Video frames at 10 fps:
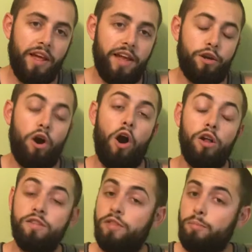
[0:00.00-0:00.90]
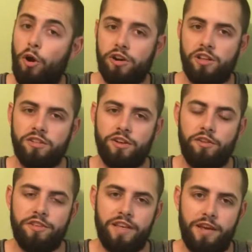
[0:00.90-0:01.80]
and all of the particles
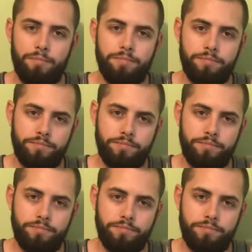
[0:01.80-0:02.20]
are the same.